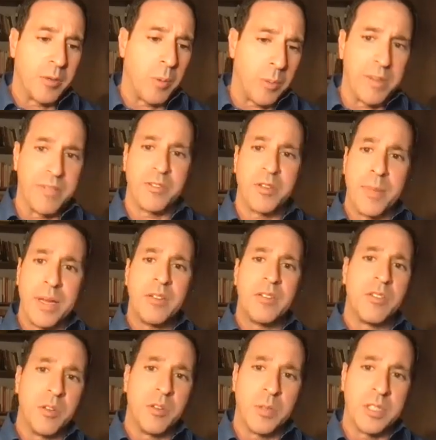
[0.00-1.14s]
what we've committed
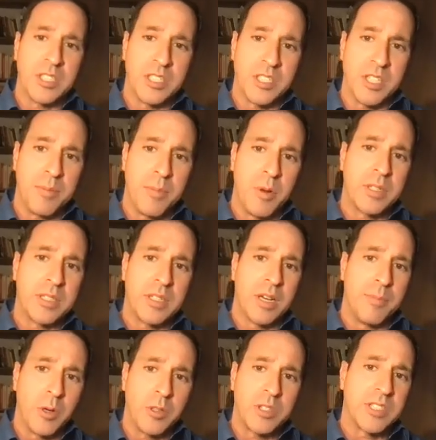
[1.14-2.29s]
to, which is an
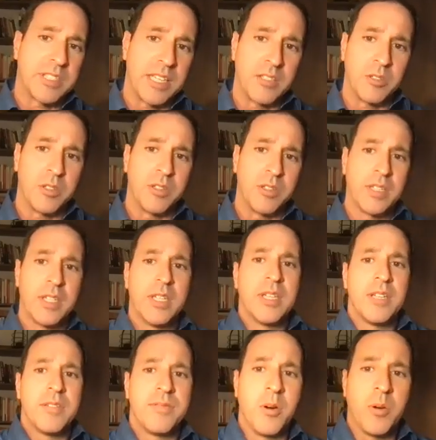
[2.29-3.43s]
emotion-centered
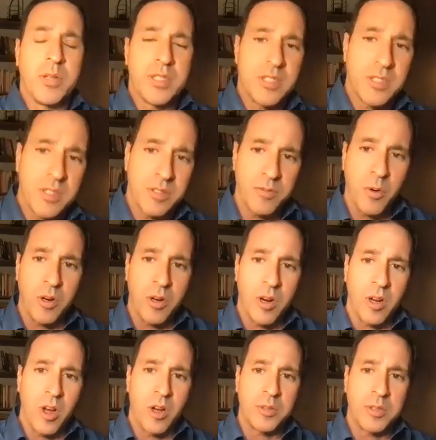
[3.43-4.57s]
focus for
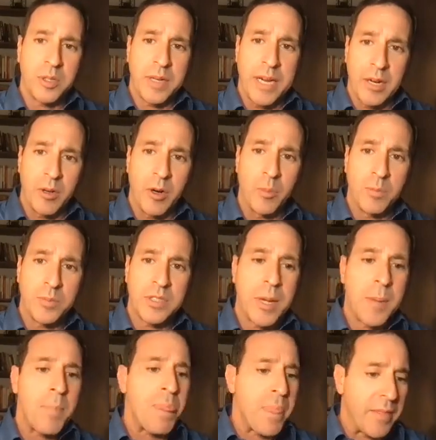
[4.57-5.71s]
our long-term care
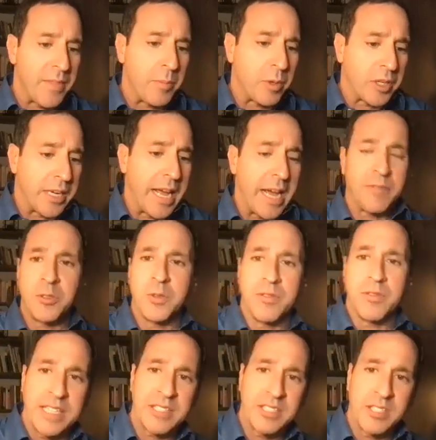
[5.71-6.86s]
homes, then we're going to have to
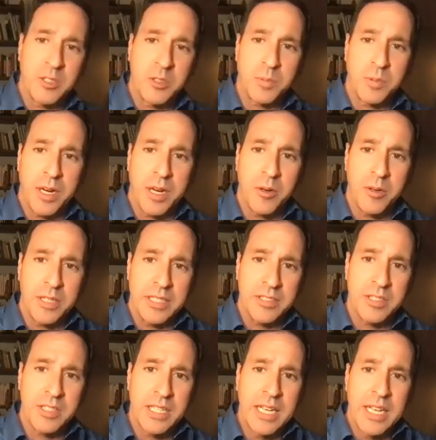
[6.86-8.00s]
invest in those
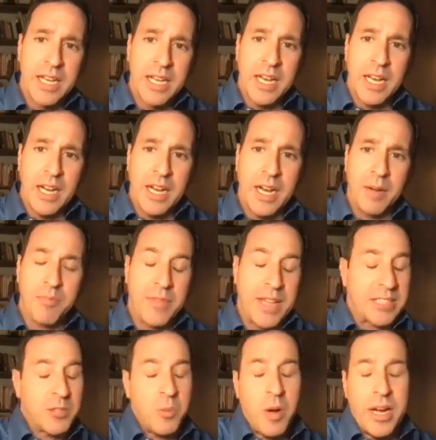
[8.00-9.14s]
priorities.
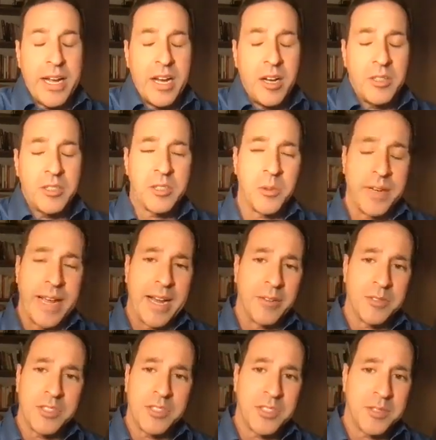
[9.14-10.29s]
That's why I also
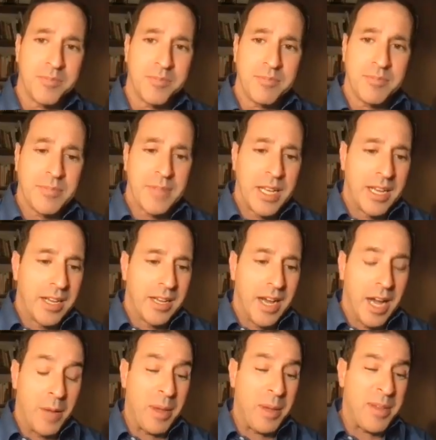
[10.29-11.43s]
announced,
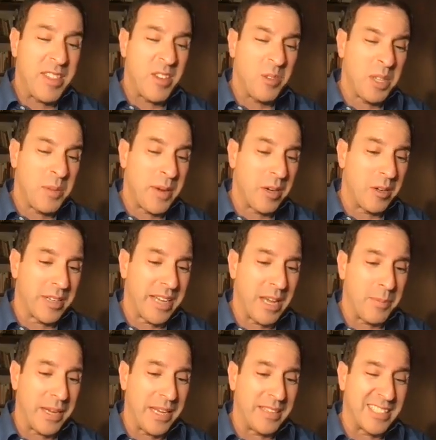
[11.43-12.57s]
I may be the only mayoral
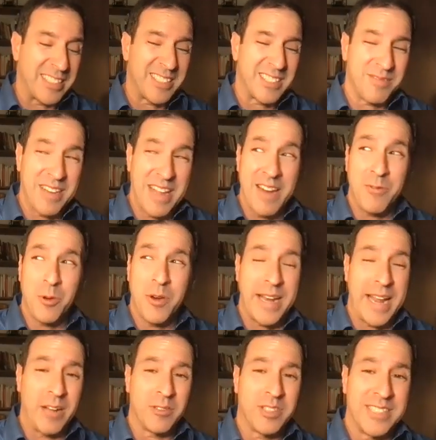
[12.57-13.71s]
campaign that's ever
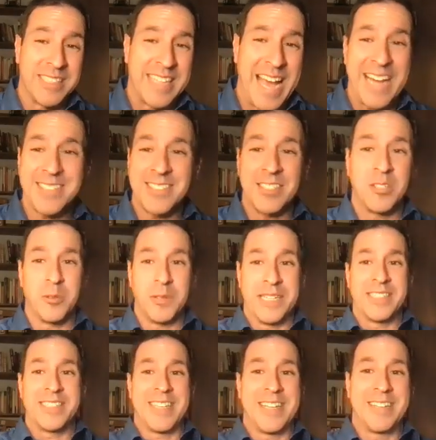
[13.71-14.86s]
announced a tax
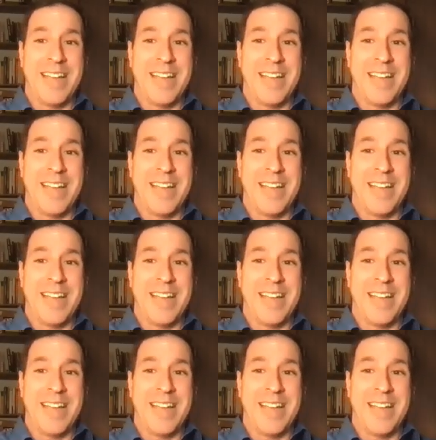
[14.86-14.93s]
increase